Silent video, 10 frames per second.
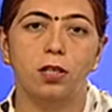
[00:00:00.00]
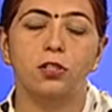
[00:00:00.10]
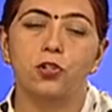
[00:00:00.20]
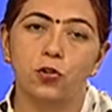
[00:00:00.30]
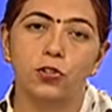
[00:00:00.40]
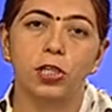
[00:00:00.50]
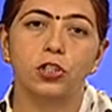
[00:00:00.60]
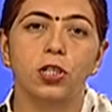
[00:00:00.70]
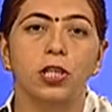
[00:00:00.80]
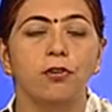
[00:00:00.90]

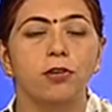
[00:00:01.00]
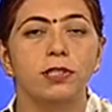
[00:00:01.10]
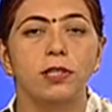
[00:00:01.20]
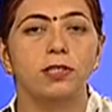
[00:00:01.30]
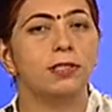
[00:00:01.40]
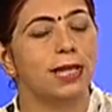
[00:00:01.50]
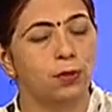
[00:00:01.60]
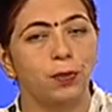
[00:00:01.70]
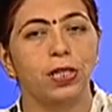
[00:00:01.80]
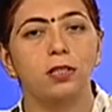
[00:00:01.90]
Dissociation increases, that
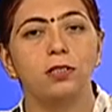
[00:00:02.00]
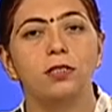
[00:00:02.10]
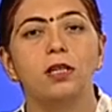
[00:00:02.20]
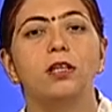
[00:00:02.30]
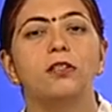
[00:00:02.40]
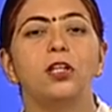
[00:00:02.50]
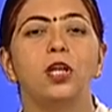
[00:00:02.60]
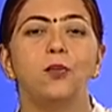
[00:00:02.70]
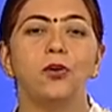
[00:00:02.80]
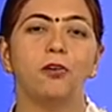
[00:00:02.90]
means the
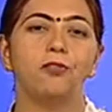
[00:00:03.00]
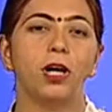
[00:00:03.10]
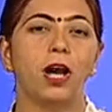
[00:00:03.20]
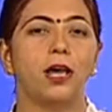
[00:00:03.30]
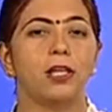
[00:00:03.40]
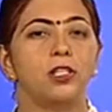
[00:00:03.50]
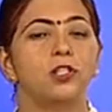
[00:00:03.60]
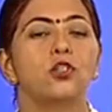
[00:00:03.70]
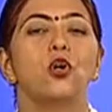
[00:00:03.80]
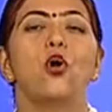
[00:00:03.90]
number of the
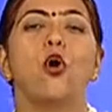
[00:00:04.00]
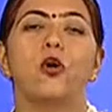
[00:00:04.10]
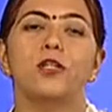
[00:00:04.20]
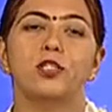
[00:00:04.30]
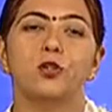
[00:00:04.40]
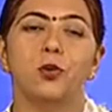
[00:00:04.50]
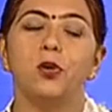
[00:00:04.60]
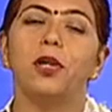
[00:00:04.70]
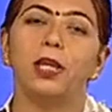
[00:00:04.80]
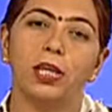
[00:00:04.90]
ions also
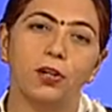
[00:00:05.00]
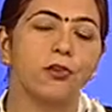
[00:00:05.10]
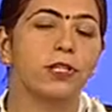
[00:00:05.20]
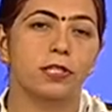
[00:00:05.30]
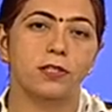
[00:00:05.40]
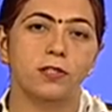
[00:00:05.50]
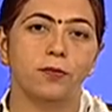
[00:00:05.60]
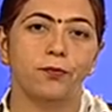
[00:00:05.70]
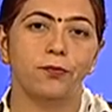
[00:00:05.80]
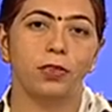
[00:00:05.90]
increases.
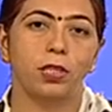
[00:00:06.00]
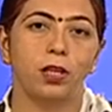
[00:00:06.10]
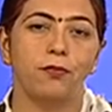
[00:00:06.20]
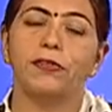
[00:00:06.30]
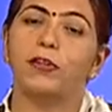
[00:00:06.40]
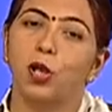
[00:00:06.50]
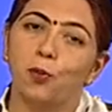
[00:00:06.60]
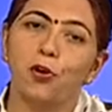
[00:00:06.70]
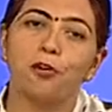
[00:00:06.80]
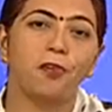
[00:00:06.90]
When the
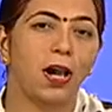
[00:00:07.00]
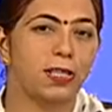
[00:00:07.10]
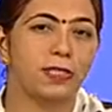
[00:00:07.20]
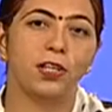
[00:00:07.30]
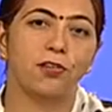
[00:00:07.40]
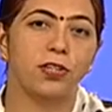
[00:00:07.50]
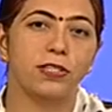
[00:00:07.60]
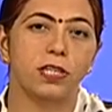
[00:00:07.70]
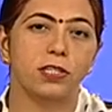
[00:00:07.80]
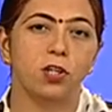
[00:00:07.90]
number of ions
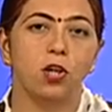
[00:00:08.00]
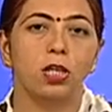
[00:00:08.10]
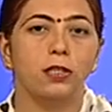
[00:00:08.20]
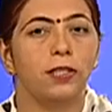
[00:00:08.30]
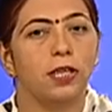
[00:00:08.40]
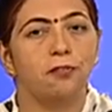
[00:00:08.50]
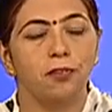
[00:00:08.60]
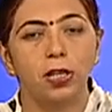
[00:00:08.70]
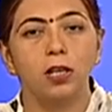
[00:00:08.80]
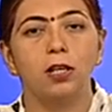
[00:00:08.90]
increases, they
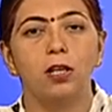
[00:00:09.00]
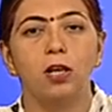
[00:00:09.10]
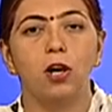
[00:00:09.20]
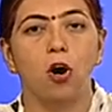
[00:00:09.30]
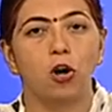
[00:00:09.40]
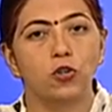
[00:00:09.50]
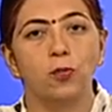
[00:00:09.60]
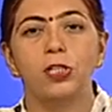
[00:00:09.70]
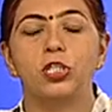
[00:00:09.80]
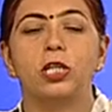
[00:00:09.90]
will
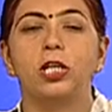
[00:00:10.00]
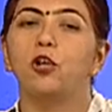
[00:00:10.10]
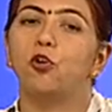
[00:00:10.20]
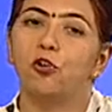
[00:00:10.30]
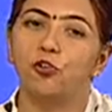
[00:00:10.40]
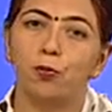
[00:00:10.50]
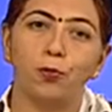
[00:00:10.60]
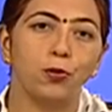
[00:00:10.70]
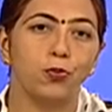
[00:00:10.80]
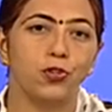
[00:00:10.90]
automatically
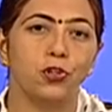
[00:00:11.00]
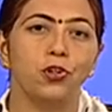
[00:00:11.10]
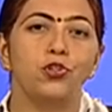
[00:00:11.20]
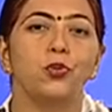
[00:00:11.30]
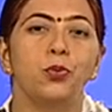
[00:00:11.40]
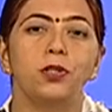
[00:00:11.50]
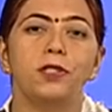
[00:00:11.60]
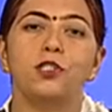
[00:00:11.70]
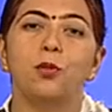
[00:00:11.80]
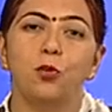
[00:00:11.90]
contribute towards
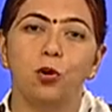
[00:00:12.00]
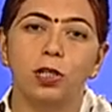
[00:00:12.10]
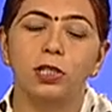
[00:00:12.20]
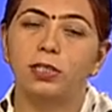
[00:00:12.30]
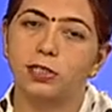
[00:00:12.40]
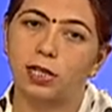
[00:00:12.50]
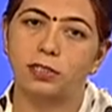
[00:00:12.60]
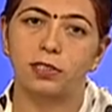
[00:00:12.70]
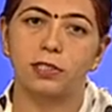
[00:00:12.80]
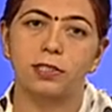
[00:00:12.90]
the molar
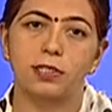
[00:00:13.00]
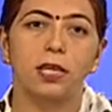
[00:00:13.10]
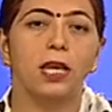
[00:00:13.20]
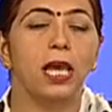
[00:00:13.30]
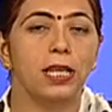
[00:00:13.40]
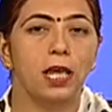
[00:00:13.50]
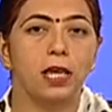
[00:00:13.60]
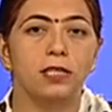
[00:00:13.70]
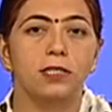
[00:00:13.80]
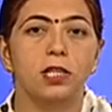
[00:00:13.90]
conductance and
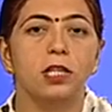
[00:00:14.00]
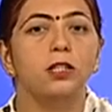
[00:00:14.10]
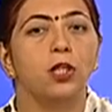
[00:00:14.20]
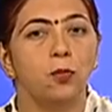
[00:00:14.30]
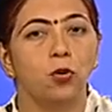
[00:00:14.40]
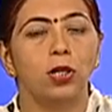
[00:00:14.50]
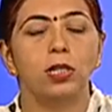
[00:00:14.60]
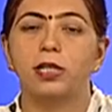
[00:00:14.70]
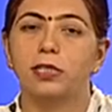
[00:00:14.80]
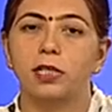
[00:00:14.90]
hence the molar
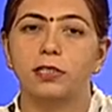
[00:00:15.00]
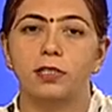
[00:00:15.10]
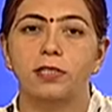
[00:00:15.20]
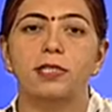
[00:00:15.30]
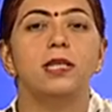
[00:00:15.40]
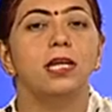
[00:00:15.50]
conductance